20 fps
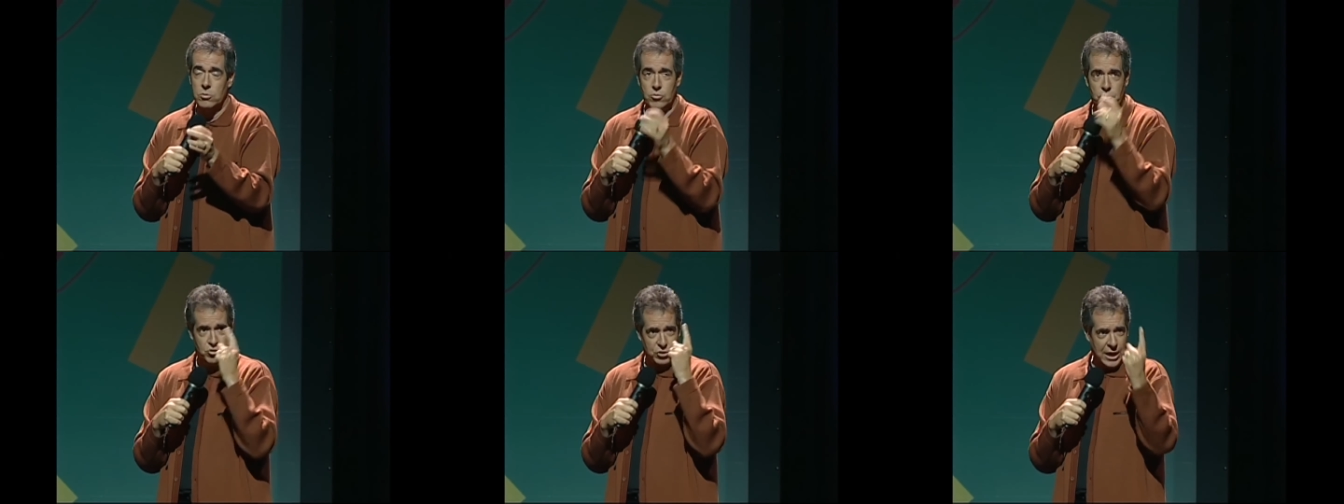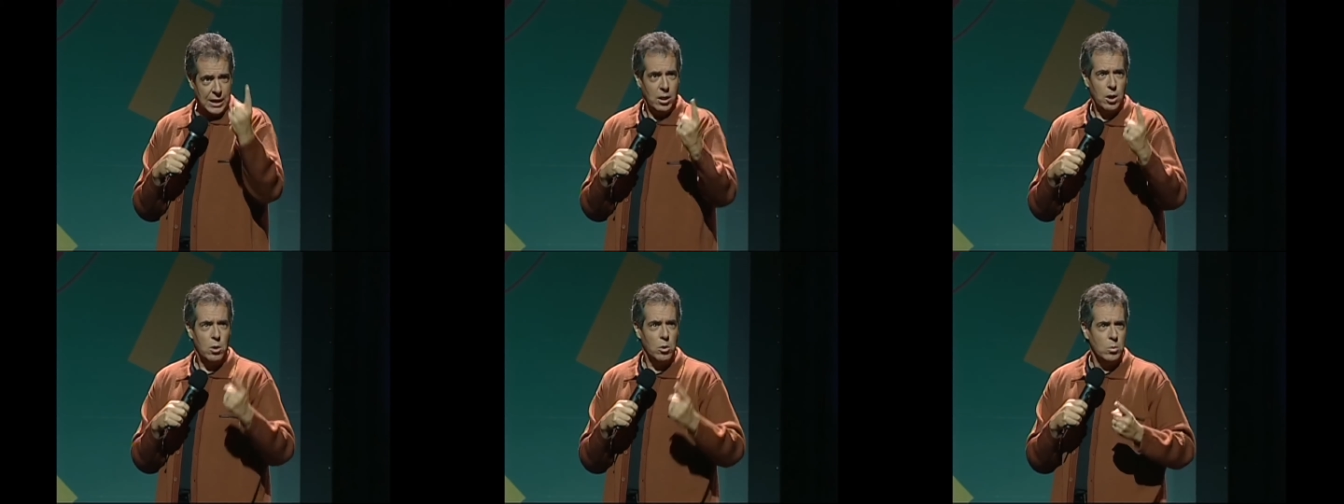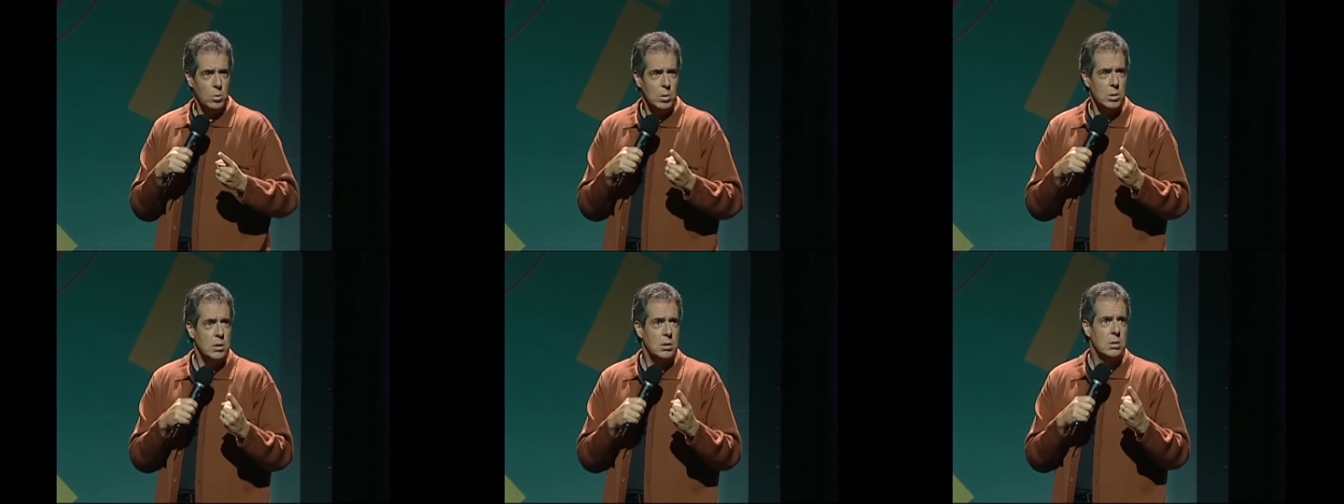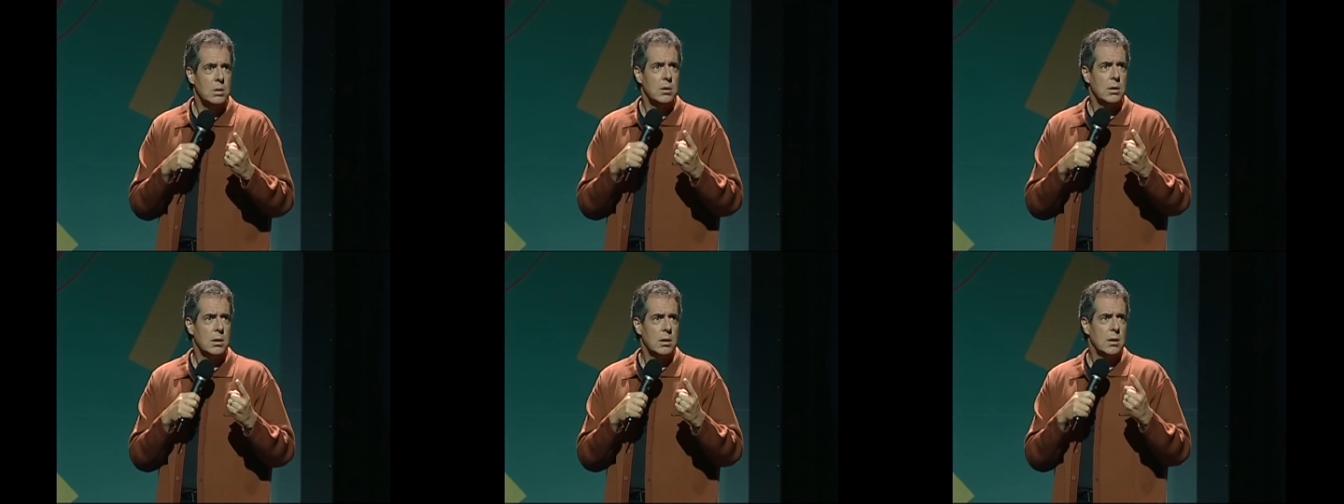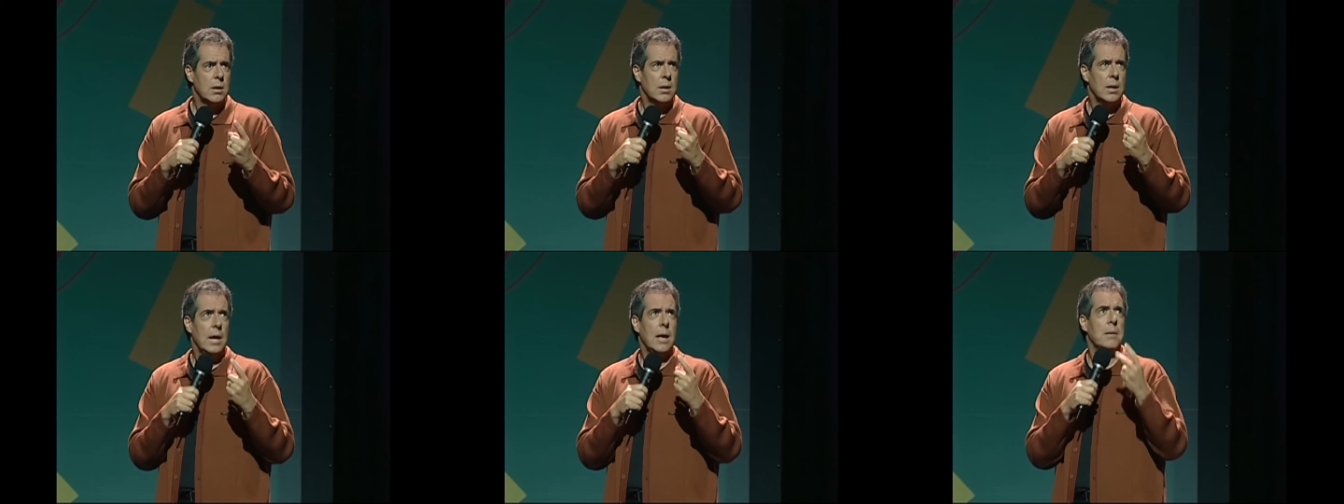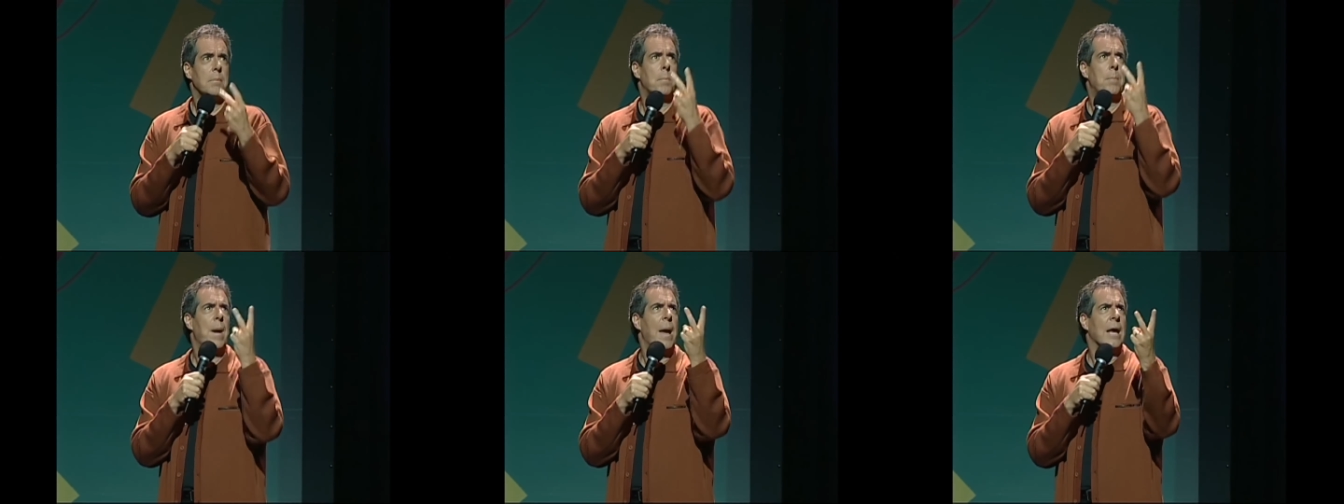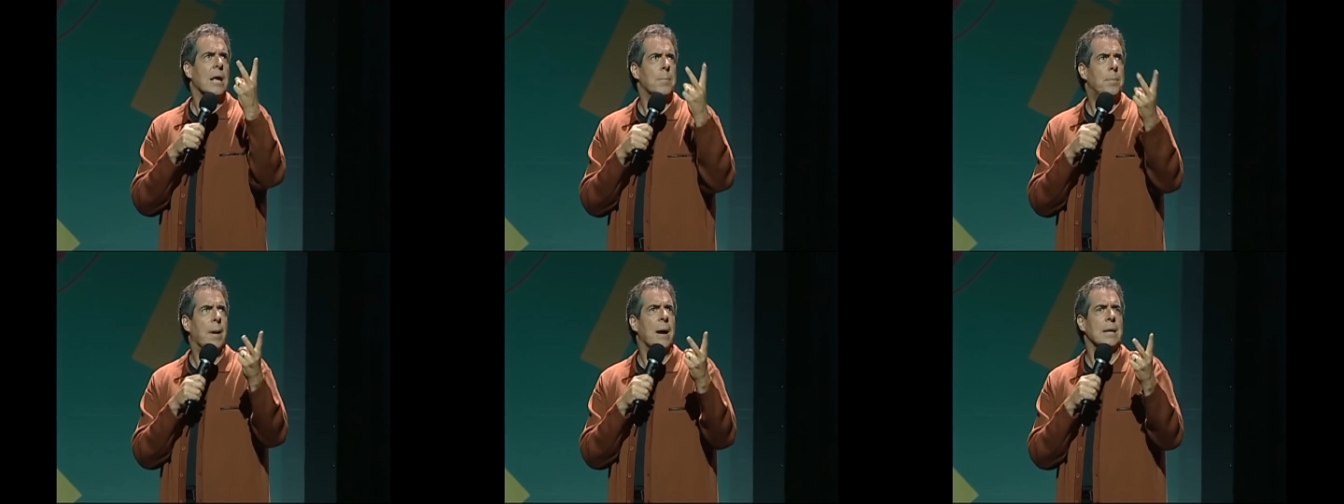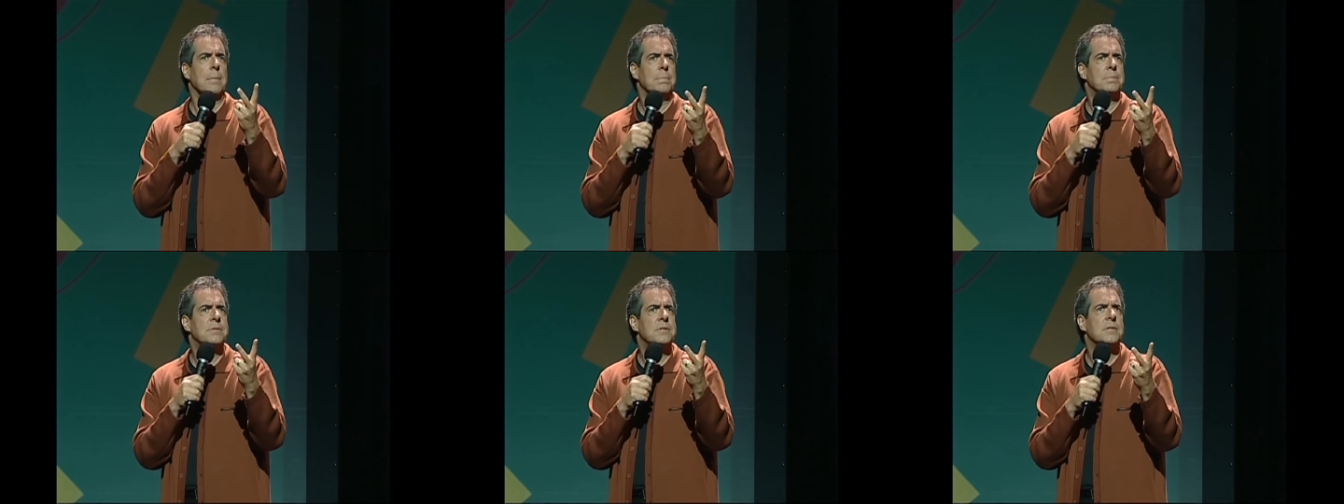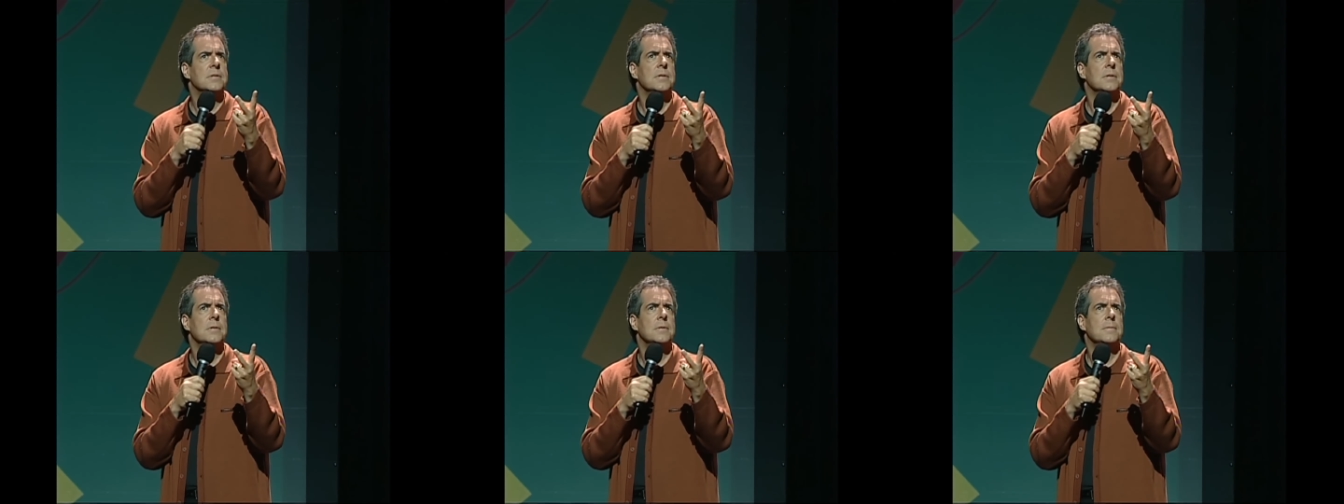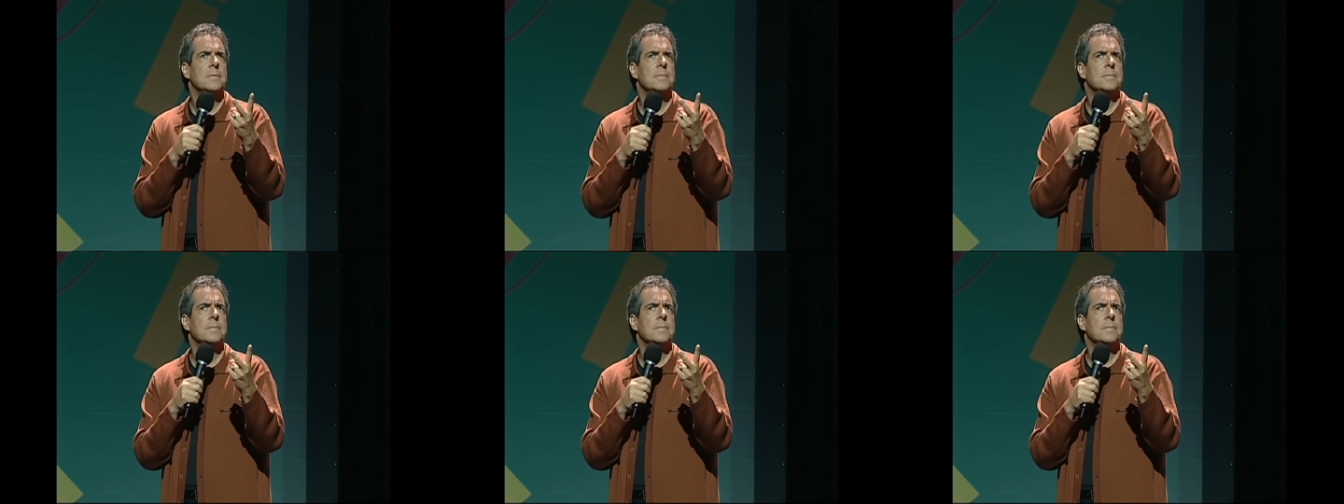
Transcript: jello and bagpipes.